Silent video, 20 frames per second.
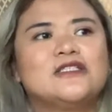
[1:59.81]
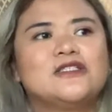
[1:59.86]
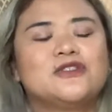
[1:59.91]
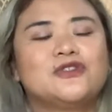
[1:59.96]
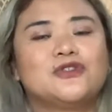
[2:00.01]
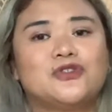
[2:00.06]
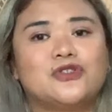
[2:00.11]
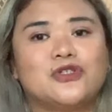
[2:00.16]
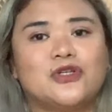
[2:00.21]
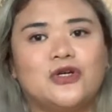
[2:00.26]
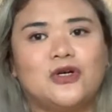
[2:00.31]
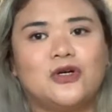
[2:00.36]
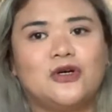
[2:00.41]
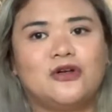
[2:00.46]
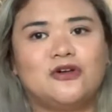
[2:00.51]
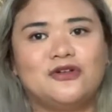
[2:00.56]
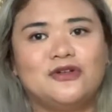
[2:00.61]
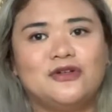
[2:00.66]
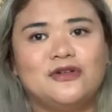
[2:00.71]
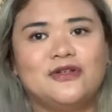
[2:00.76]

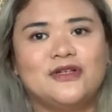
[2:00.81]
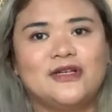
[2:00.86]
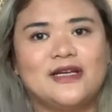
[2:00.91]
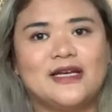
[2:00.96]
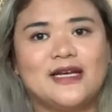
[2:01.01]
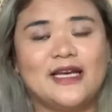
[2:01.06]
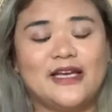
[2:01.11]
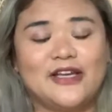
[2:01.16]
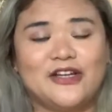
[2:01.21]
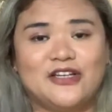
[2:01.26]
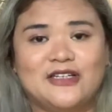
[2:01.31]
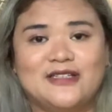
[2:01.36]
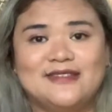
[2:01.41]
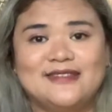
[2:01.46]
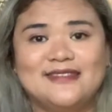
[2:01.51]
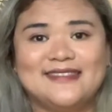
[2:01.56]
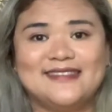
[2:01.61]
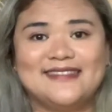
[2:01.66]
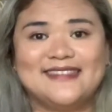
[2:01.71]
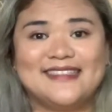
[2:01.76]
So,
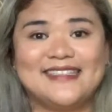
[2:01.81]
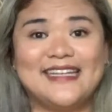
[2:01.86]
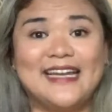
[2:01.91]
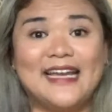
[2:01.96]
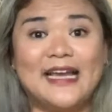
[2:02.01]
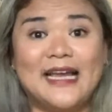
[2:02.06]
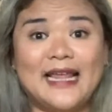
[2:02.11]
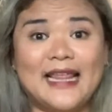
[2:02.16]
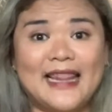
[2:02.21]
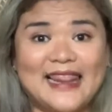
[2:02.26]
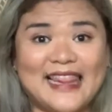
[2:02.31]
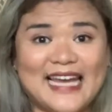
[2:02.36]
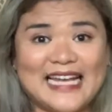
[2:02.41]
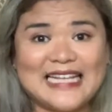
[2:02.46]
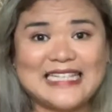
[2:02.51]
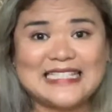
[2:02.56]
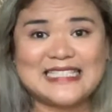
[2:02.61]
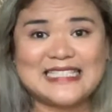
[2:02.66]
ayun. That